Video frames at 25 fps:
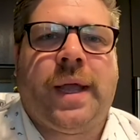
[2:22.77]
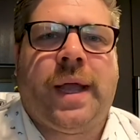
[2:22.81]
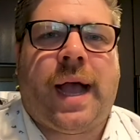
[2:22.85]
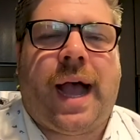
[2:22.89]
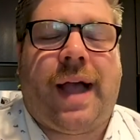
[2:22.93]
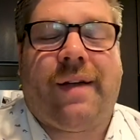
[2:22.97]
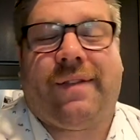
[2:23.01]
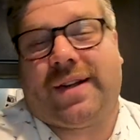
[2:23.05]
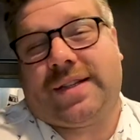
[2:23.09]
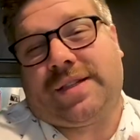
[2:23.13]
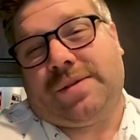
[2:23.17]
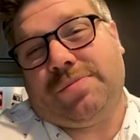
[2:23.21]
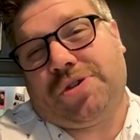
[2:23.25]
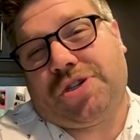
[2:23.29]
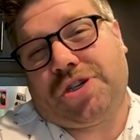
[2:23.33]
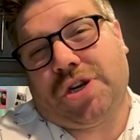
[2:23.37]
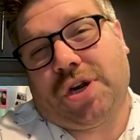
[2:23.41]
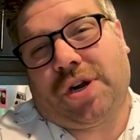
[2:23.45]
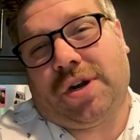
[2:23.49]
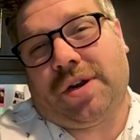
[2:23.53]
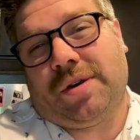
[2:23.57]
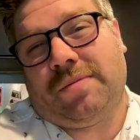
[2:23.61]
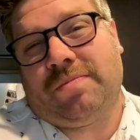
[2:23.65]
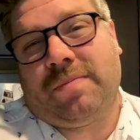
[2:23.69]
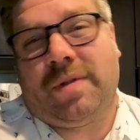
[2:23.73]
I've got some
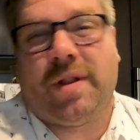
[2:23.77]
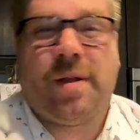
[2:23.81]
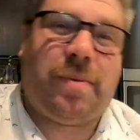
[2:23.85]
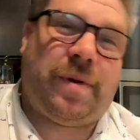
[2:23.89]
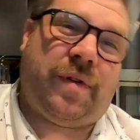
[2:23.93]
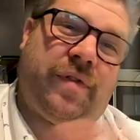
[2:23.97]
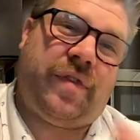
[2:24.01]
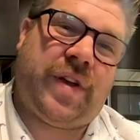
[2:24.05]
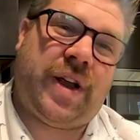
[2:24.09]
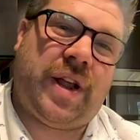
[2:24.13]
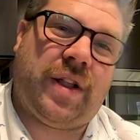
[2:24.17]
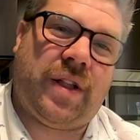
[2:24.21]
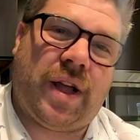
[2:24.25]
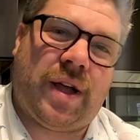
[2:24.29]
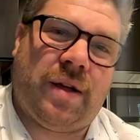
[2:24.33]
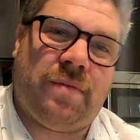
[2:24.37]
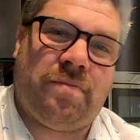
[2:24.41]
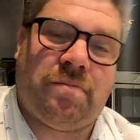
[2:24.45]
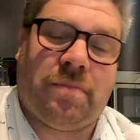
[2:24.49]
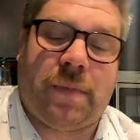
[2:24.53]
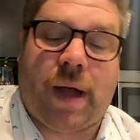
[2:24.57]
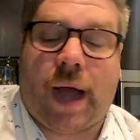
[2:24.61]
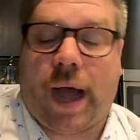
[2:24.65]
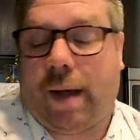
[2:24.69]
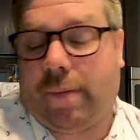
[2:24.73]
sugar, a little bit of vanilla.
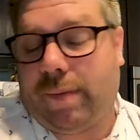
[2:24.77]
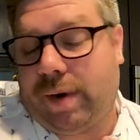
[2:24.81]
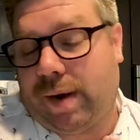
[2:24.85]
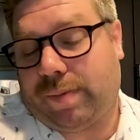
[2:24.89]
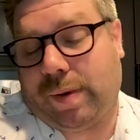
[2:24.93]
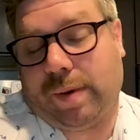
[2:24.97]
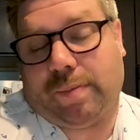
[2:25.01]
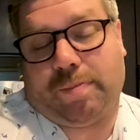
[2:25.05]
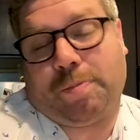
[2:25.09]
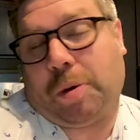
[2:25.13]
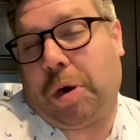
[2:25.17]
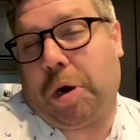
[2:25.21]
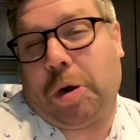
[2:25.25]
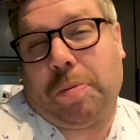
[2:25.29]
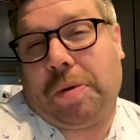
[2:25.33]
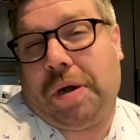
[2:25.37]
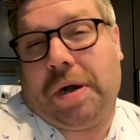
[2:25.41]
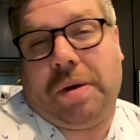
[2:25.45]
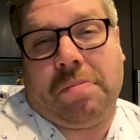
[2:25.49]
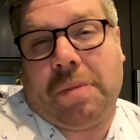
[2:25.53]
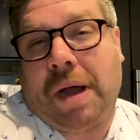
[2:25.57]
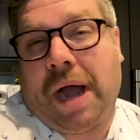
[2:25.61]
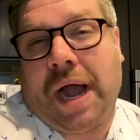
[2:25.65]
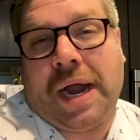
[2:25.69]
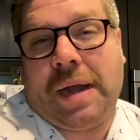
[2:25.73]
I'm going to put bourbon
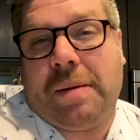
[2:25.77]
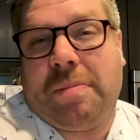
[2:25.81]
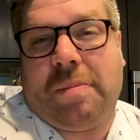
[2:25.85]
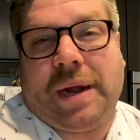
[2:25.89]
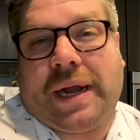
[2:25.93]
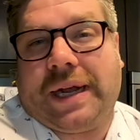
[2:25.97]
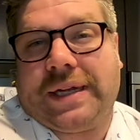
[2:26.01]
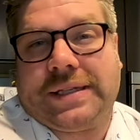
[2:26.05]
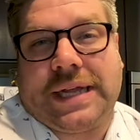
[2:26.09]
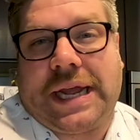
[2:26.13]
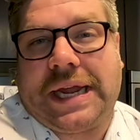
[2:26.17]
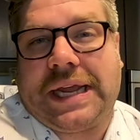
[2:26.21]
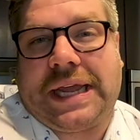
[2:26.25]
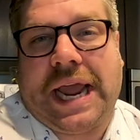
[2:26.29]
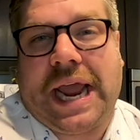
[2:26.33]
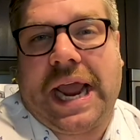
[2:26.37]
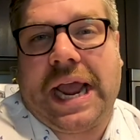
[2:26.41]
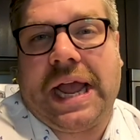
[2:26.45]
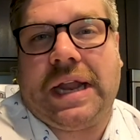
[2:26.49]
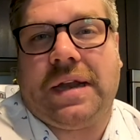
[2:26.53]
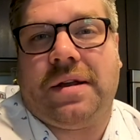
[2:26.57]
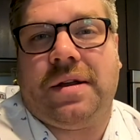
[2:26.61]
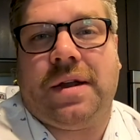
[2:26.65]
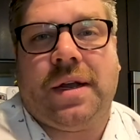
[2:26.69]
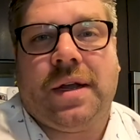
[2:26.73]
in mine because I
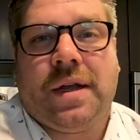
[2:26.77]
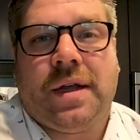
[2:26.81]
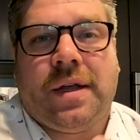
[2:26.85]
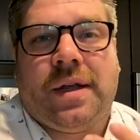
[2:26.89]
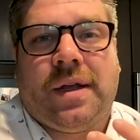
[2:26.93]
can.